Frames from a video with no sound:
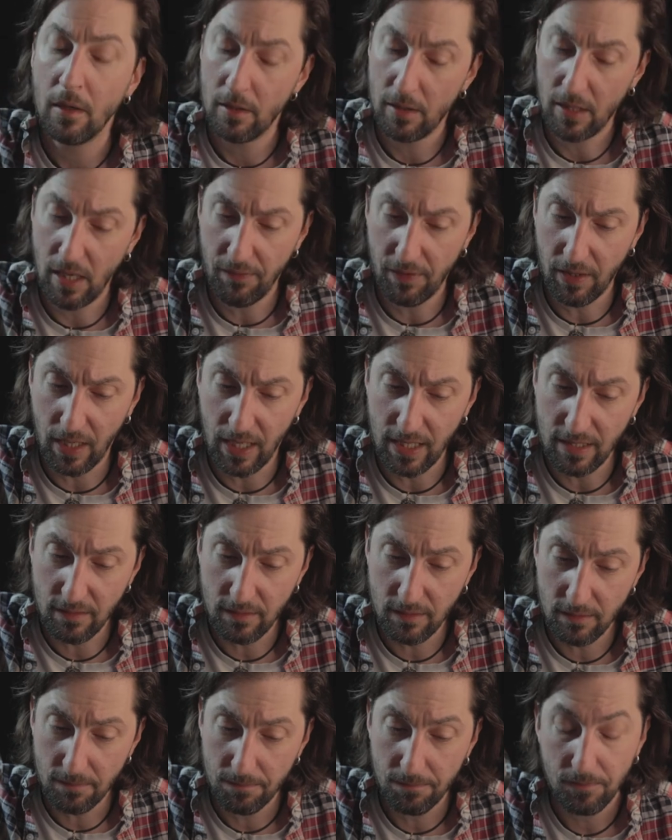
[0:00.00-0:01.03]

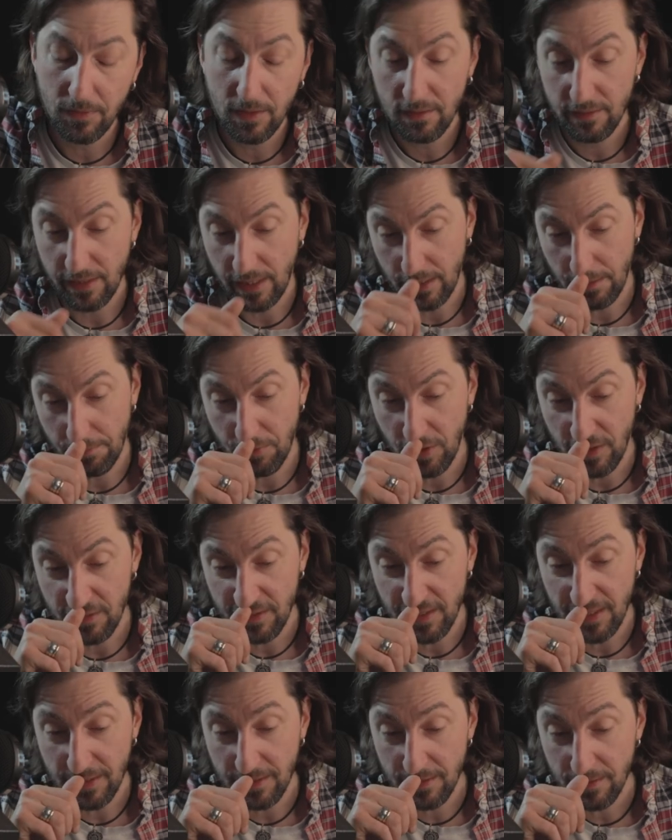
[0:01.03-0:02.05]
Nevertheless, said the
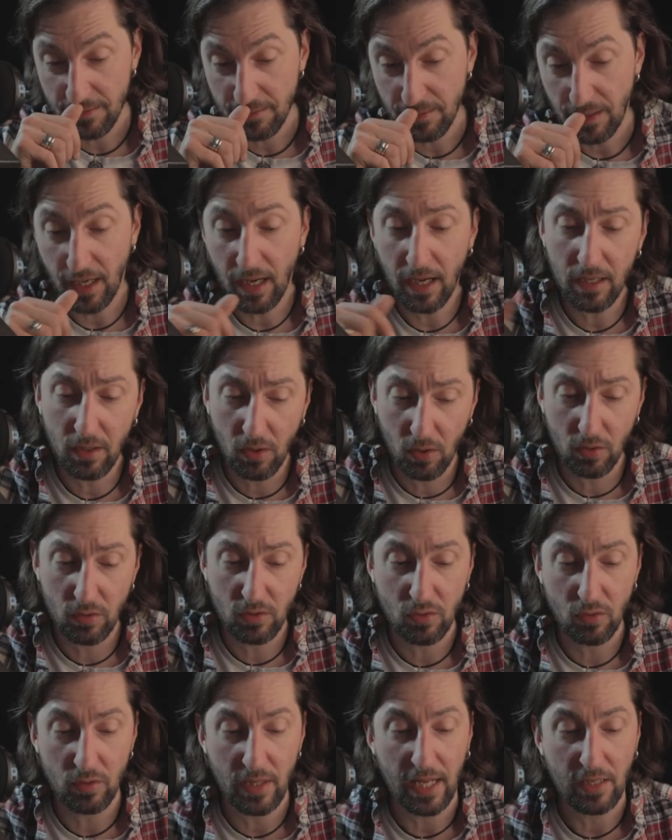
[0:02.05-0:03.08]
president, I
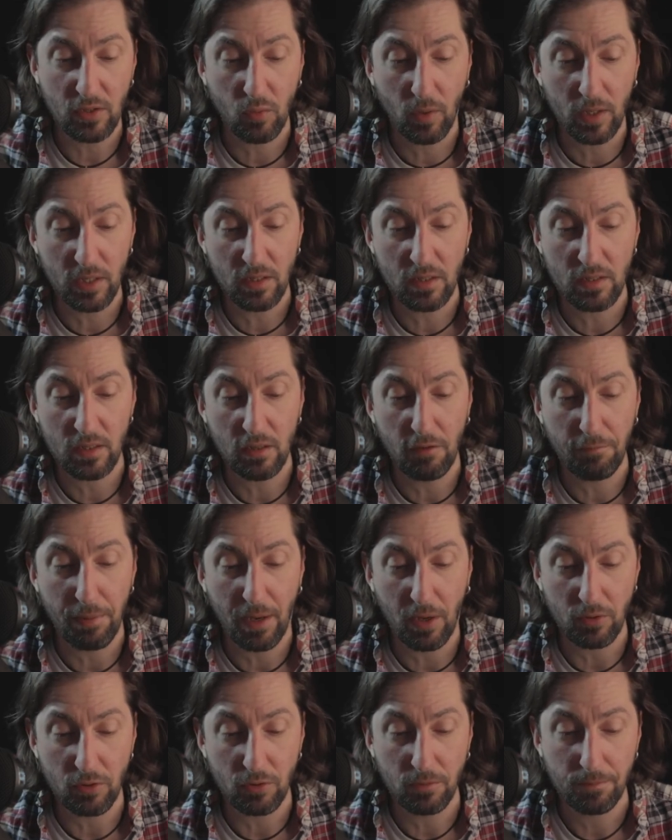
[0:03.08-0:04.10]
hold to that quantity of
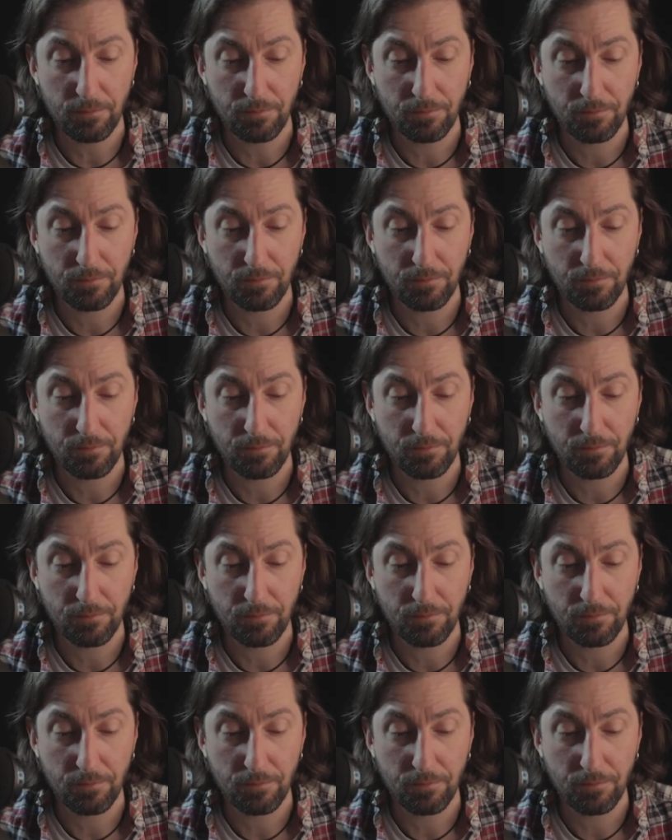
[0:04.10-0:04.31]
powder.